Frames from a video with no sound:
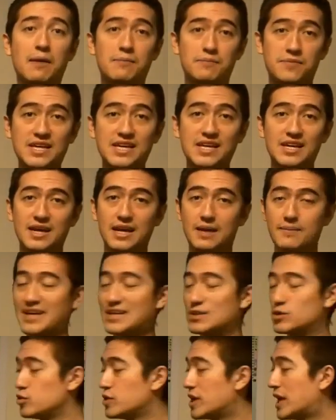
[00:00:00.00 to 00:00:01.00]
I'm thinking I
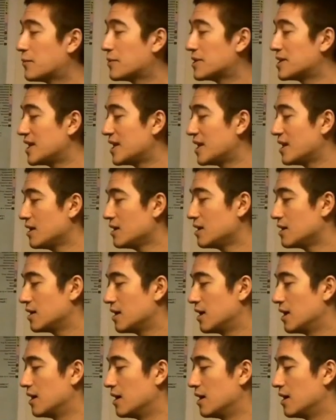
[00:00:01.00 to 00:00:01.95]
might do that one day,